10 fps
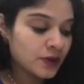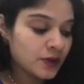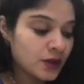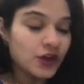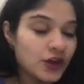
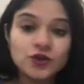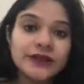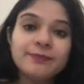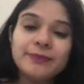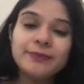You
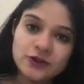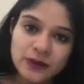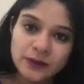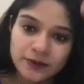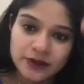dip pH
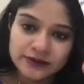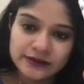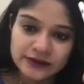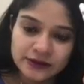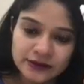paper in the
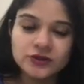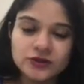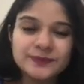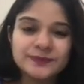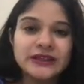solution,
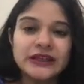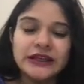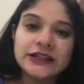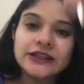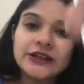
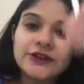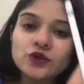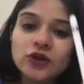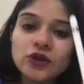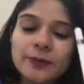it gives you
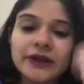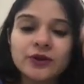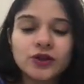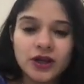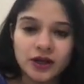a particular
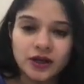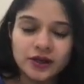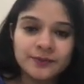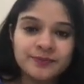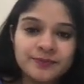color.
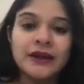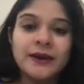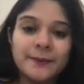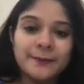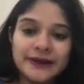
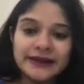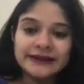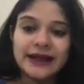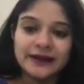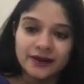Bring
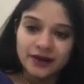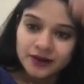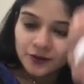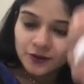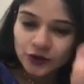that
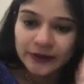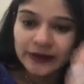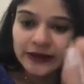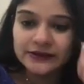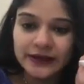to the pH
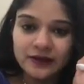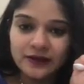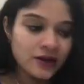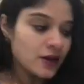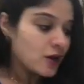scale,
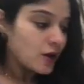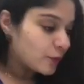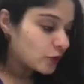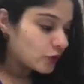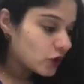
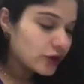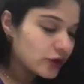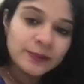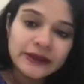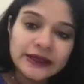put it on the
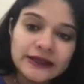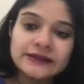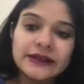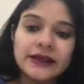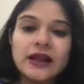pH
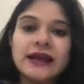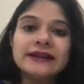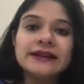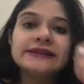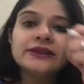scale and
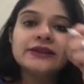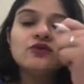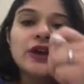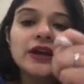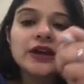see
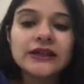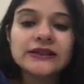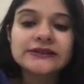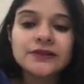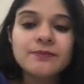where does
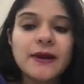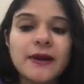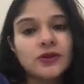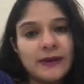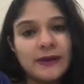it match
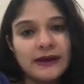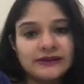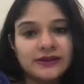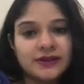the best.